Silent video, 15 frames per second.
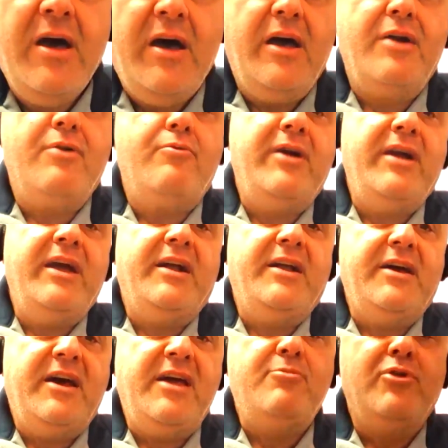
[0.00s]
And we are
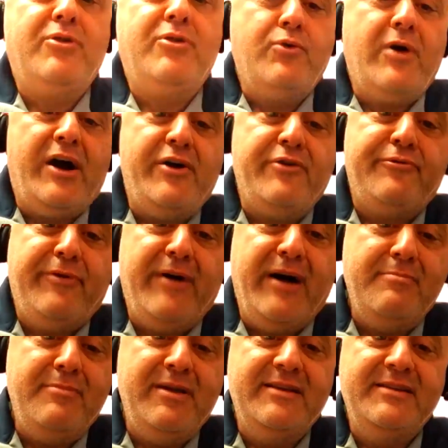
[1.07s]
able to house
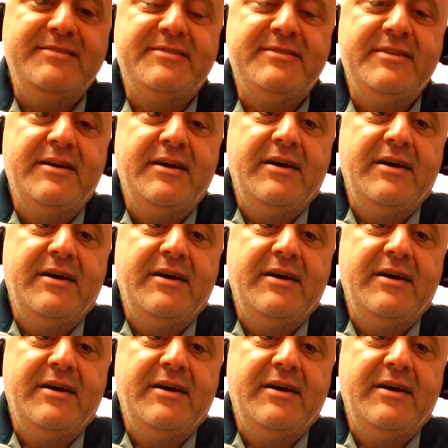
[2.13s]
families